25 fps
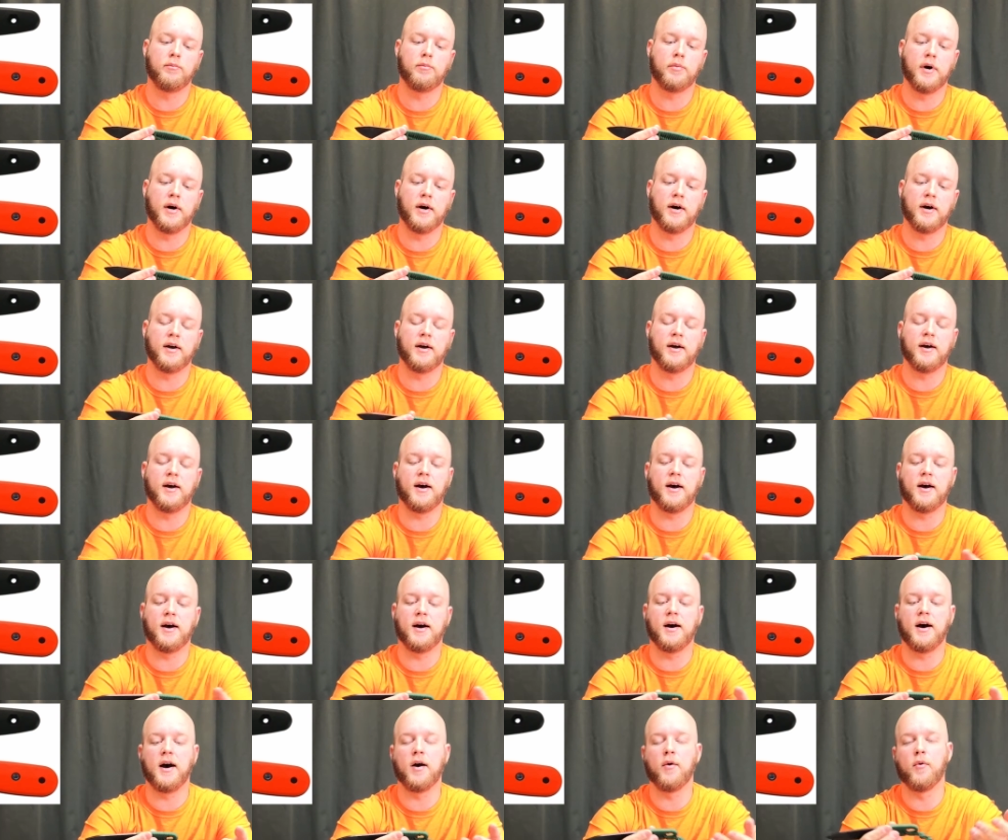but
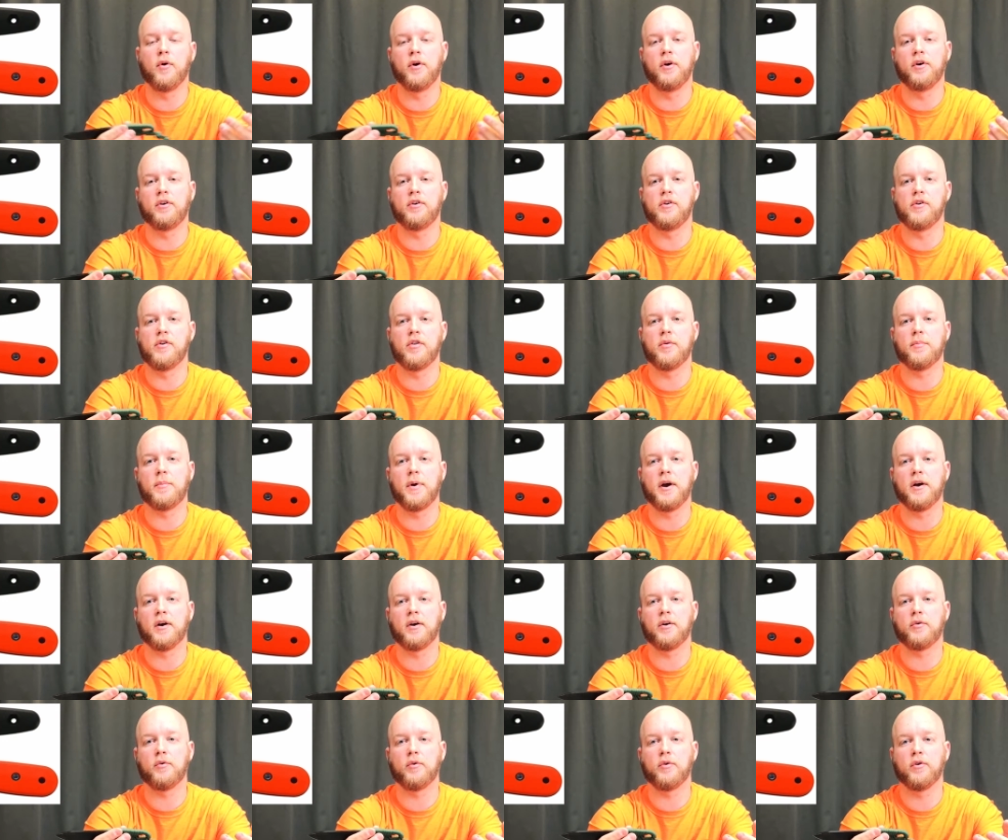I wanted to do the
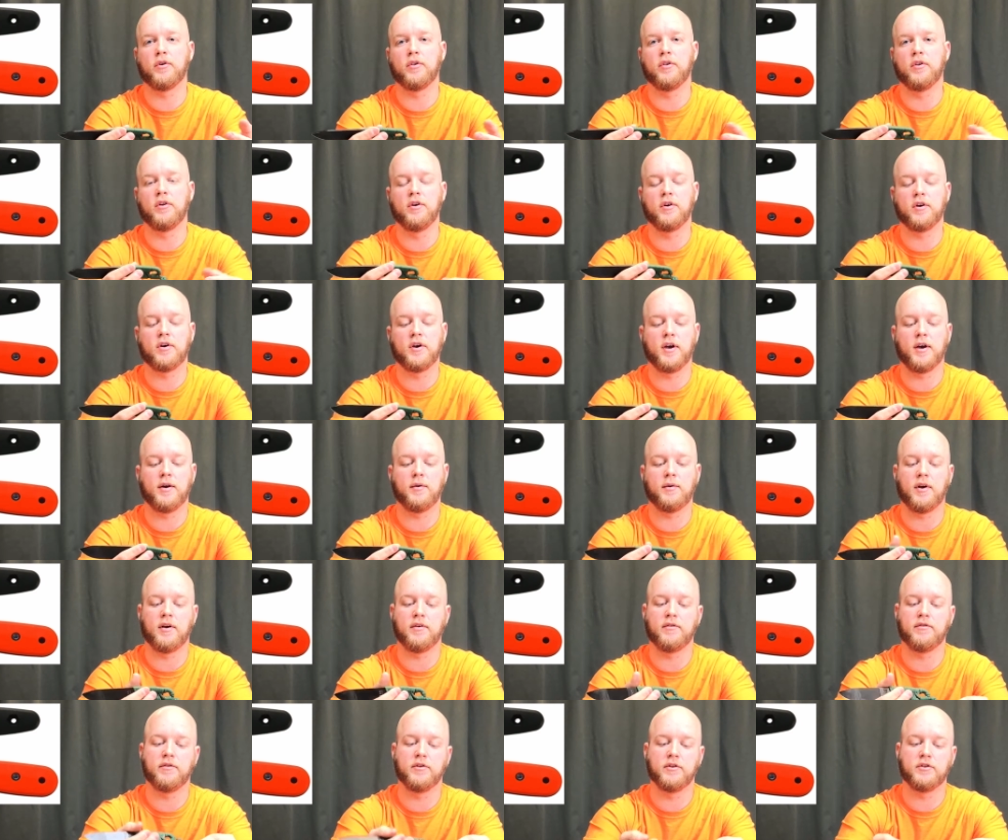paracord look, and
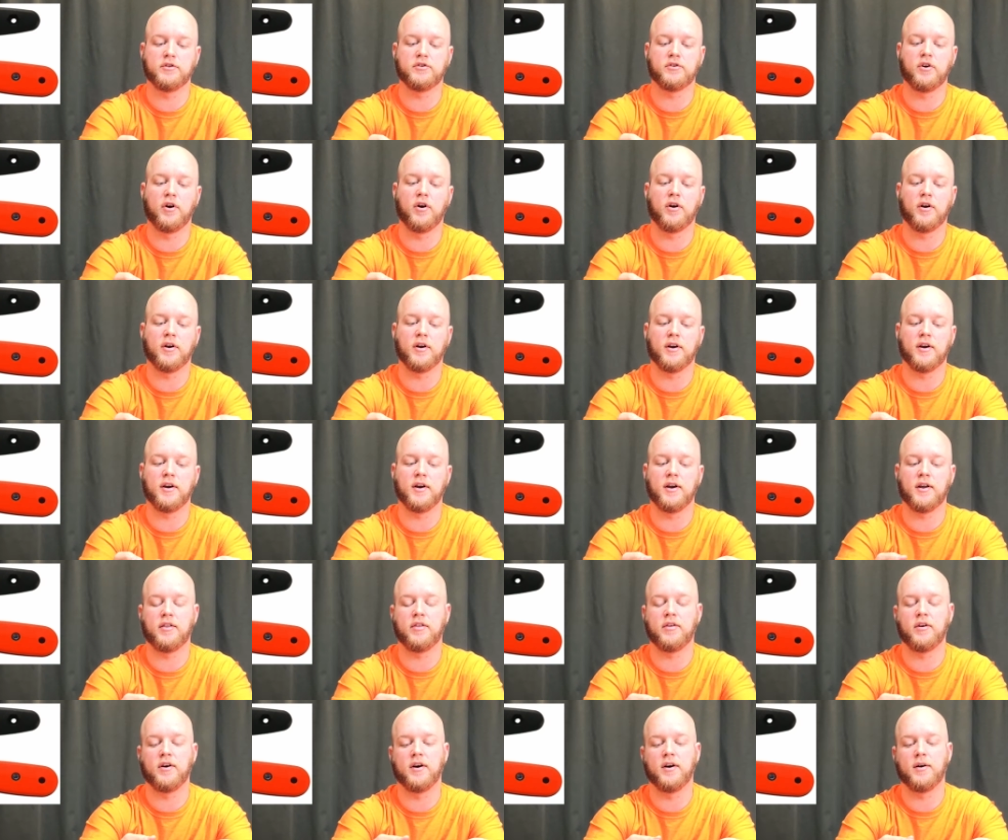when I first started it
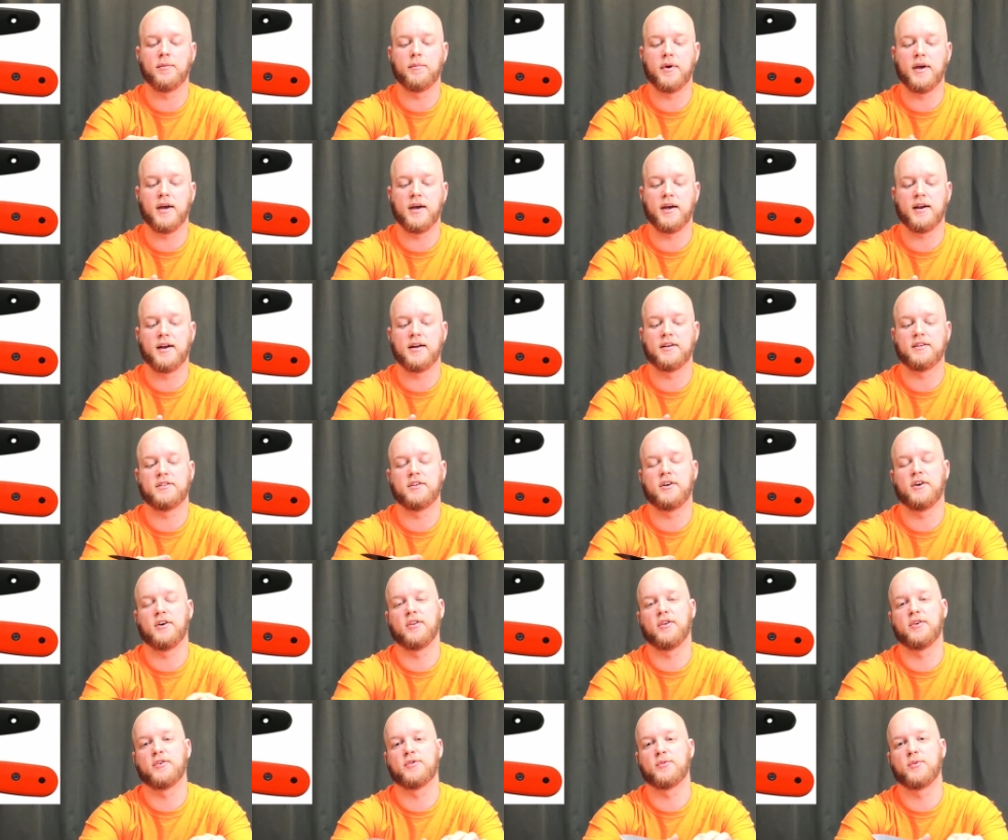I thought, man, I see
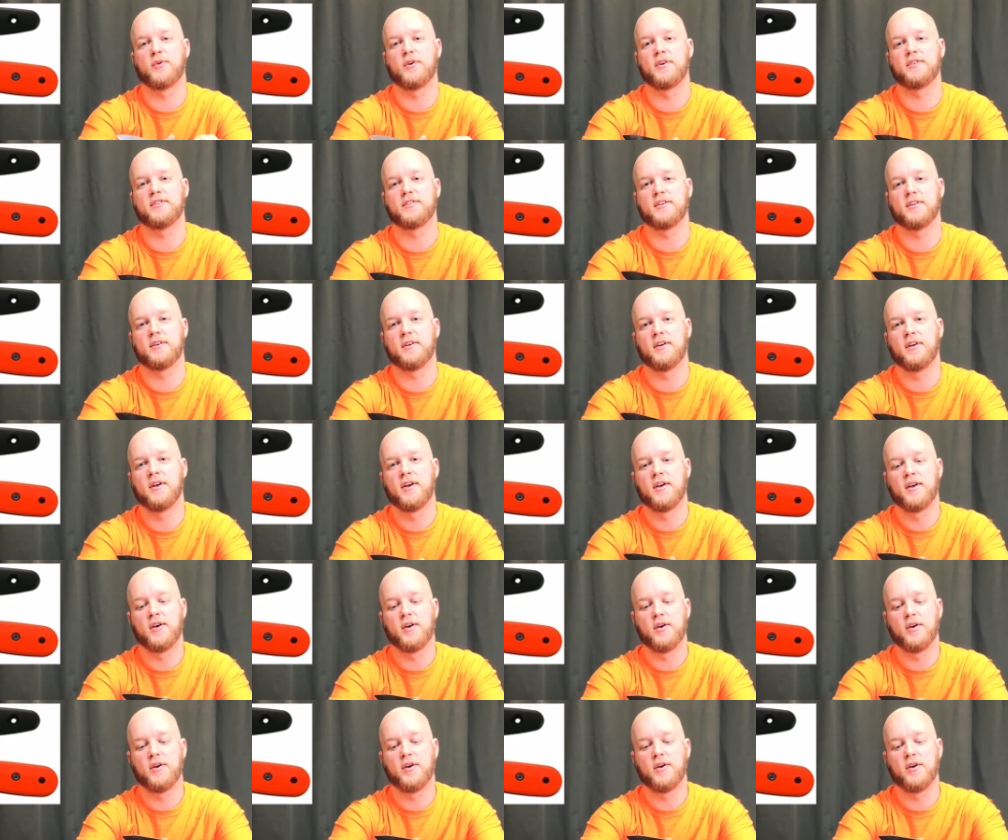all those ones that